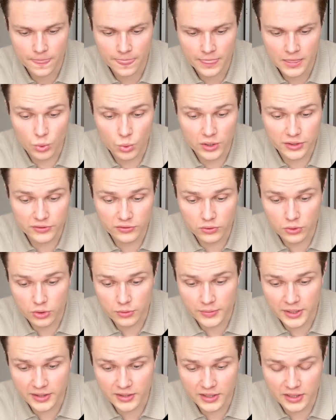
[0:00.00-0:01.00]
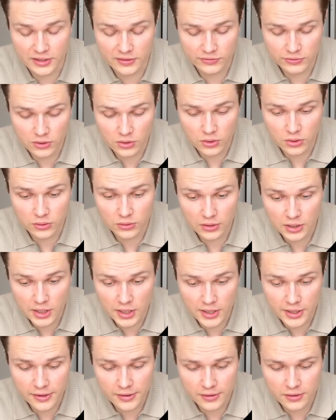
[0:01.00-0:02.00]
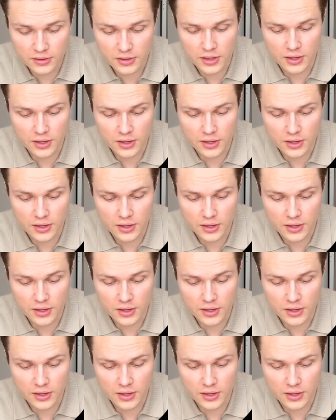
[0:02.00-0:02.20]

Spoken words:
What format if online?